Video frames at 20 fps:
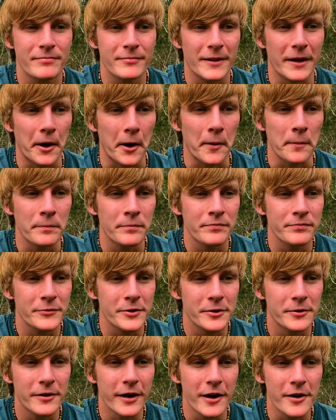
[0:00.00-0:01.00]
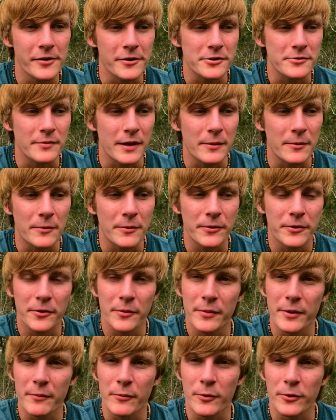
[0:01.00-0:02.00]
And who knows, maybe we'll do a
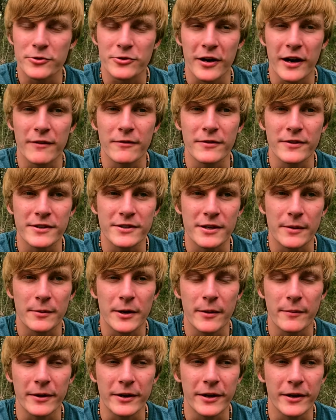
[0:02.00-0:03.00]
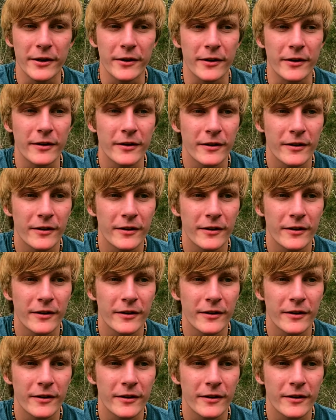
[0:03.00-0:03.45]
bit more travel this upcoming year.